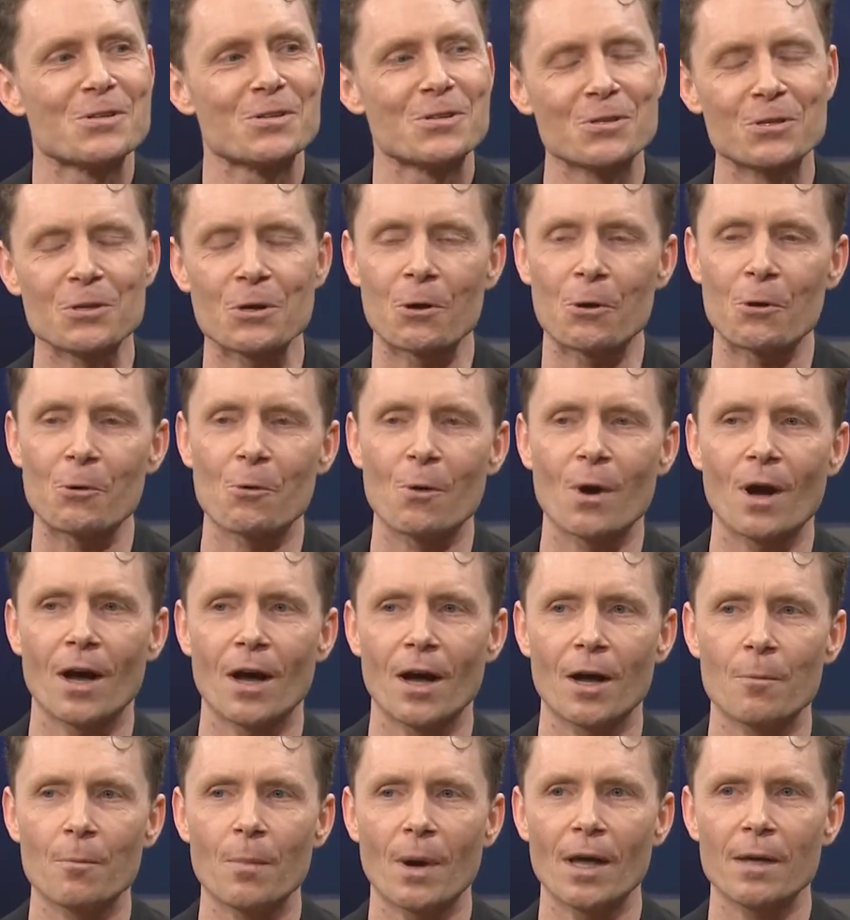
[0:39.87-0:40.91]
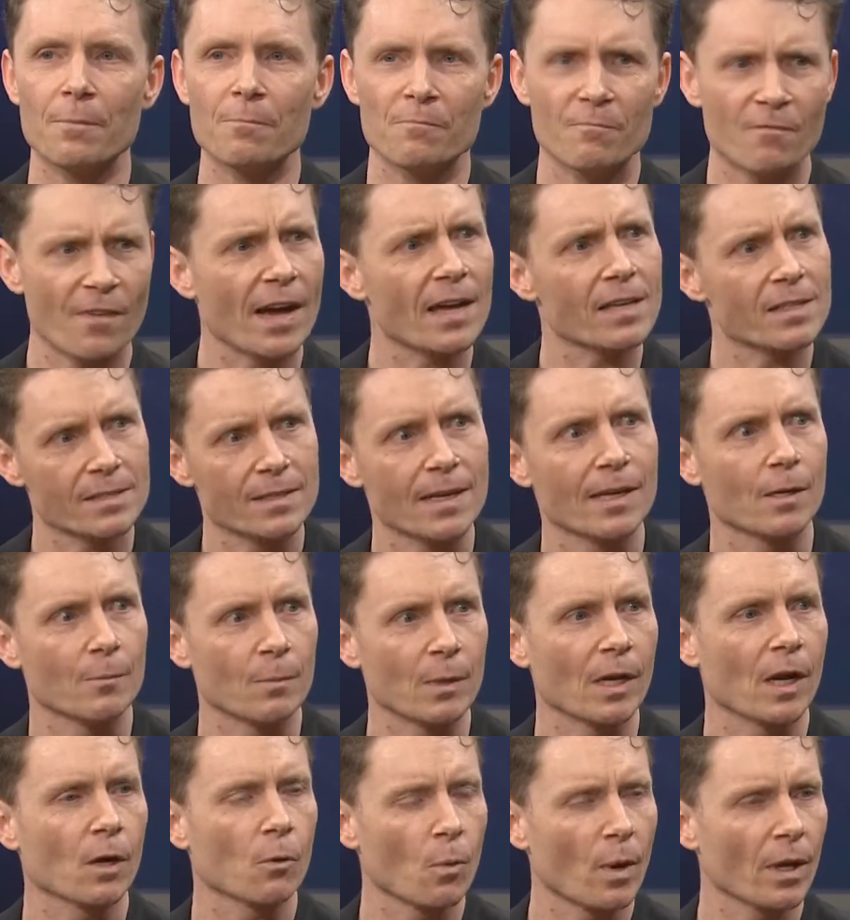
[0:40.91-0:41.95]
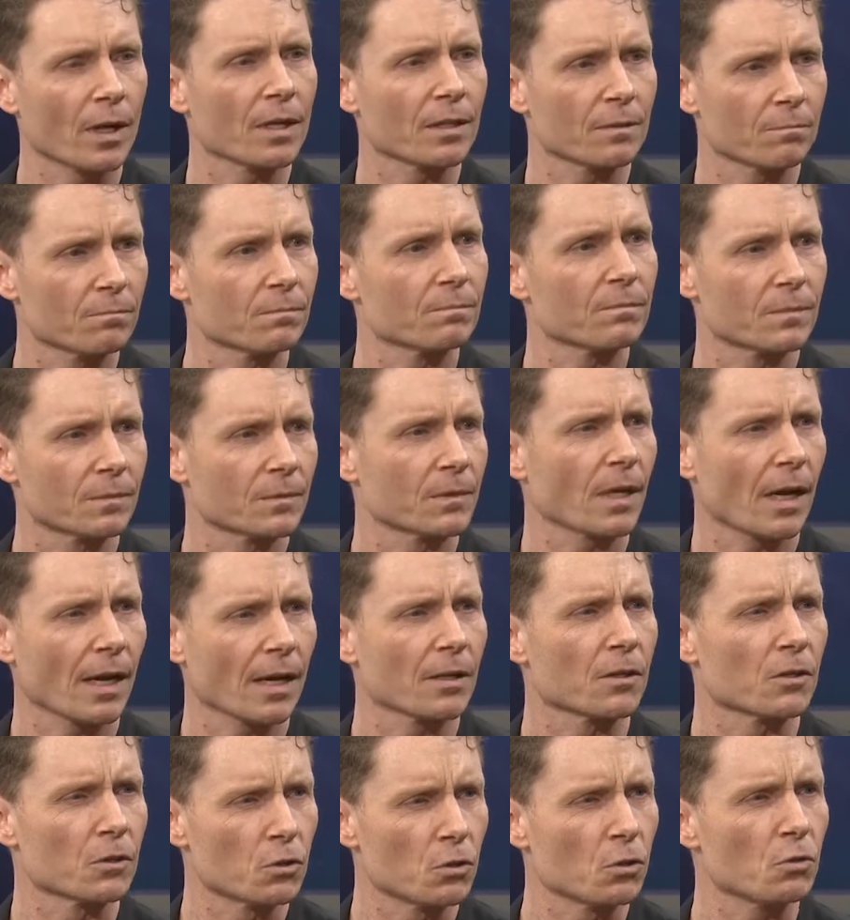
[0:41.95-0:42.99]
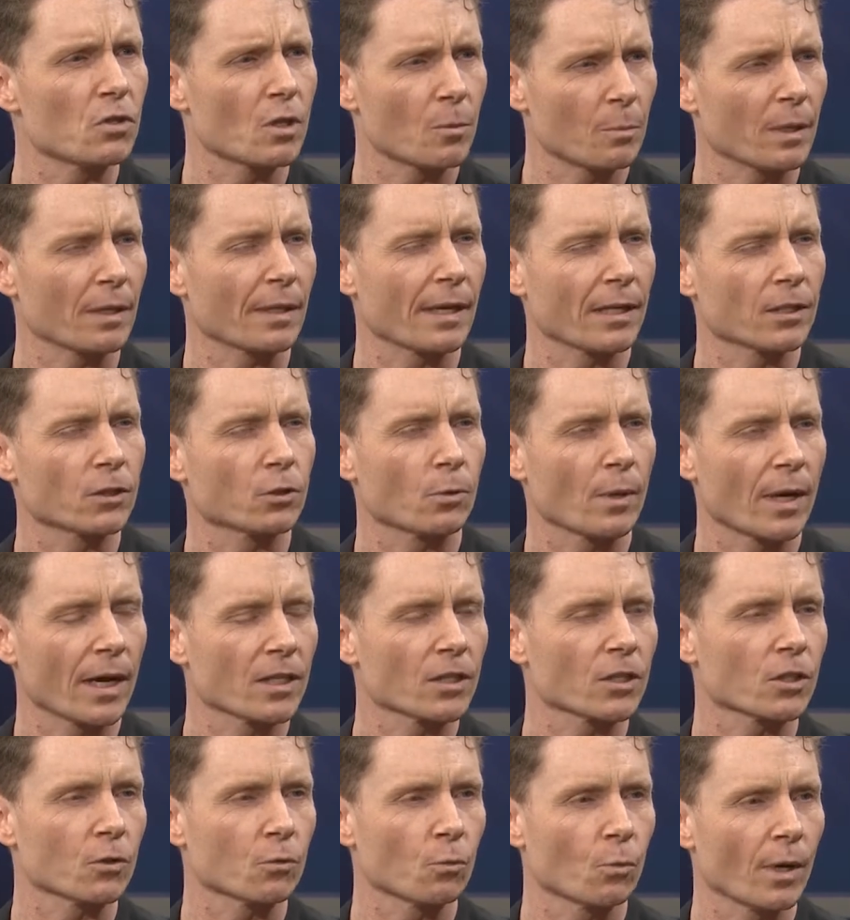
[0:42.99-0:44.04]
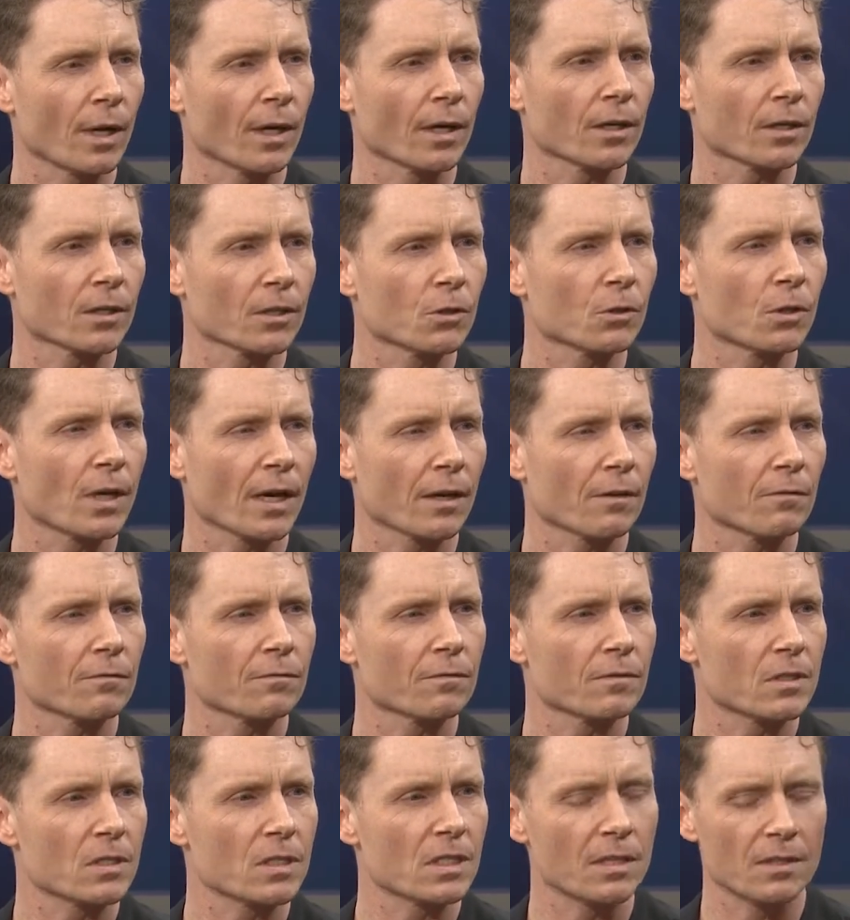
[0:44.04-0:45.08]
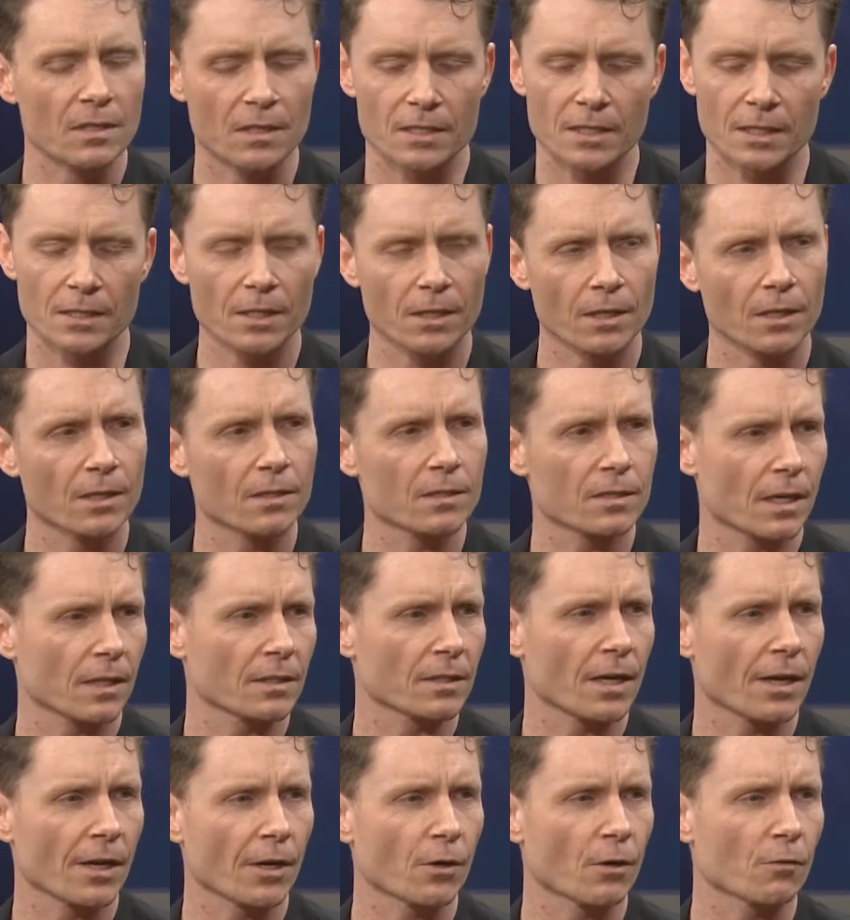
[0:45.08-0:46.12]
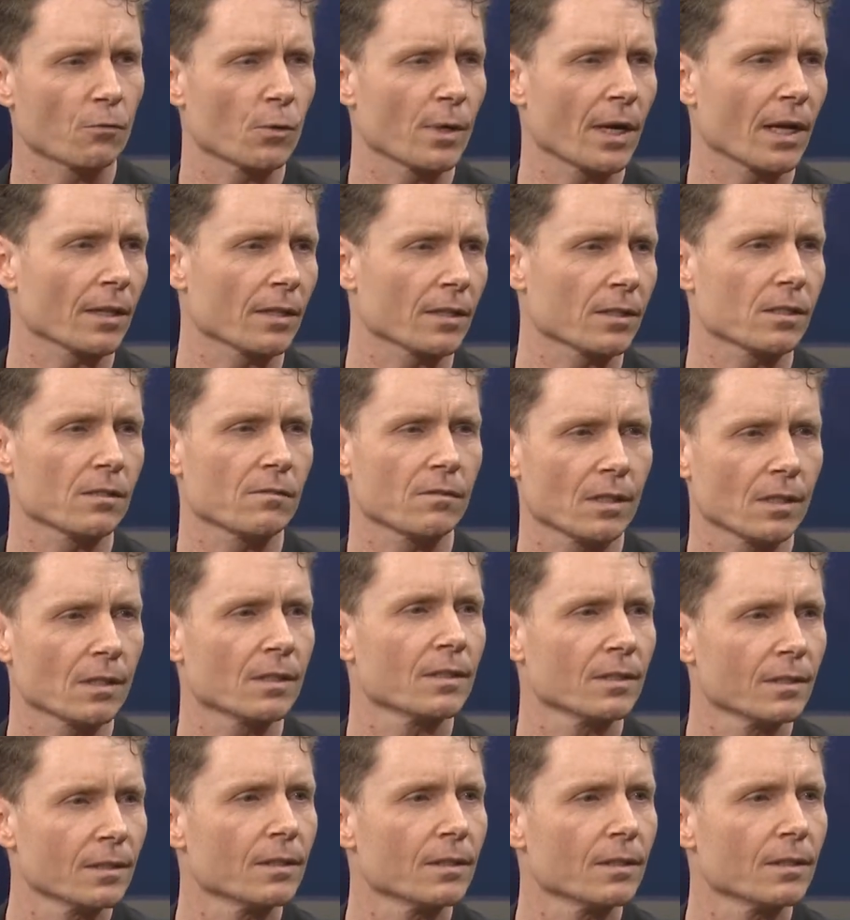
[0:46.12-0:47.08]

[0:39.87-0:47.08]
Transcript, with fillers: So um, it fascinated me, and I wanted to kind of do something that direction where you kind of see the satire, satire of reality TV.